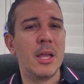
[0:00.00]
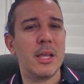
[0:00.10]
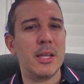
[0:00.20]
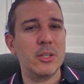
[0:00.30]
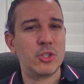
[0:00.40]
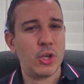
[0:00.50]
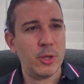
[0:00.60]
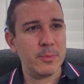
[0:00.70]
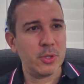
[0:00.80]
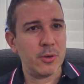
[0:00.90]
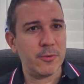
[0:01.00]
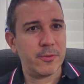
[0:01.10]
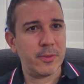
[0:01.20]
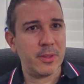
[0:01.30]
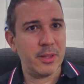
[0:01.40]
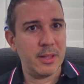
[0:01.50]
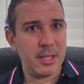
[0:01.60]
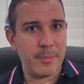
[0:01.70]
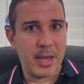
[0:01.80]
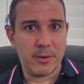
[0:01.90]
In terms of the
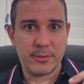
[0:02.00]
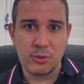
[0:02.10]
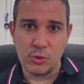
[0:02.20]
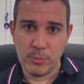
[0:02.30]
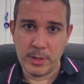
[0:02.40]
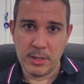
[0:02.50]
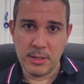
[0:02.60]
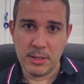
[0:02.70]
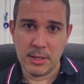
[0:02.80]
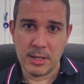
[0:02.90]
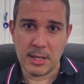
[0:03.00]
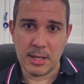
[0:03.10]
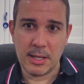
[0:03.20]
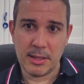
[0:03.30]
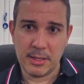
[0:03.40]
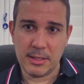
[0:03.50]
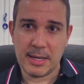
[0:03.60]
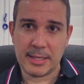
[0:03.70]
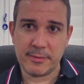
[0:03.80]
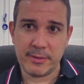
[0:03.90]
amount of super that
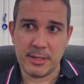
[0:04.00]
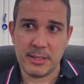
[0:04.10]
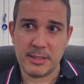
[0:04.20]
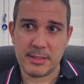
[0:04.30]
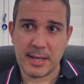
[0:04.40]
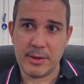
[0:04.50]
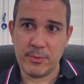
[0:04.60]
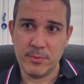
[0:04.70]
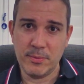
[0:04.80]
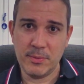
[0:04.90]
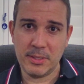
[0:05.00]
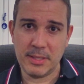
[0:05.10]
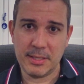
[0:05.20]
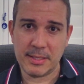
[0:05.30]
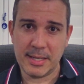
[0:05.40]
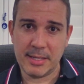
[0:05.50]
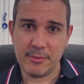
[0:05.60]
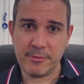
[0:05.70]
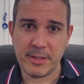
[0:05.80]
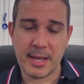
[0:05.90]
ASFA say is needed
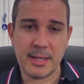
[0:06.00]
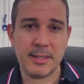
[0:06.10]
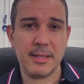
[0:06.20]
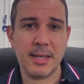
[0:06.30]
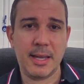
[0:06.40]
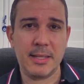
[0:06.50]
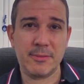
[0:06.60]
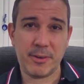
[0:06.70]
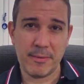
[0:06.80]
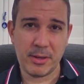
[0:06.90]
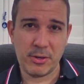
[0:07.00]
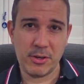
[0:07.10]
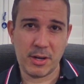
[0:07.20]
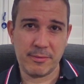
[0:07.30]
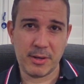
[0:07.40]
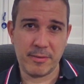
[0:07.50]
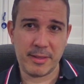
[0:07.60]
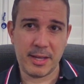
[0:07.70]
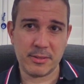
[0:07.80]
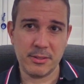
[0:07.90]
for that, it's
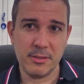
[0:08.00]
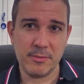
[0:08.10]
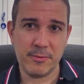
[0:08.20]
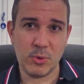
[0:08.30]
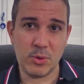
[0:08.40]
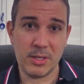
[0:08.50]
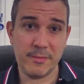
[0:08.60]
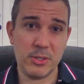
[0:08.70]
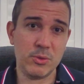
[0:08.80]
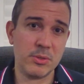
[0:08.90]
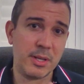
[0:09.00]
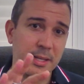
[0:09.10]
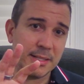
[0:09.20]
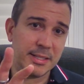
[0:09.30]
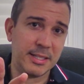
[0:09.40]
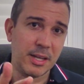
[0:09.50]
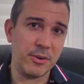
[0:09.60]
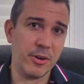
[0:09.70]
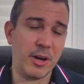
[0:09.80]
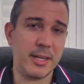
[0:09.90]
595,000 for individuals and
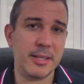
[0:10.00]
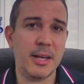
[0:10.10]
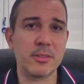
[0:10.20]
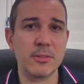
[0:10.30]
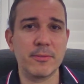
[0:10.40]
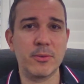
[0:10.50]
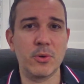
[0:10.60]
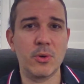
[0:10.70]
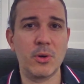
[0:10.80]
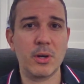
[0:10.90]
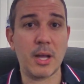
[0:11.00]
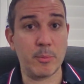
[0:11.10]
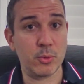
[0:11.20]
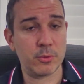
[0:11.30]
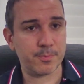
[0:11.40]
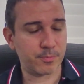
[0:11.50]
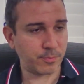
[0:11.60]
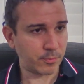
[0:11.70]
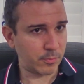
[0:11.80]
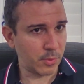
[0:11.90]
690,000 for couples.
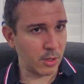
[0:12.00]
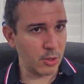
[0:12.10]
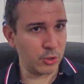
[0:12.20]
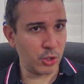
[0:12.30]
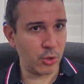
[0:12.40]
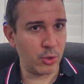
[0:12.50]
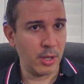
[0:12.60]
So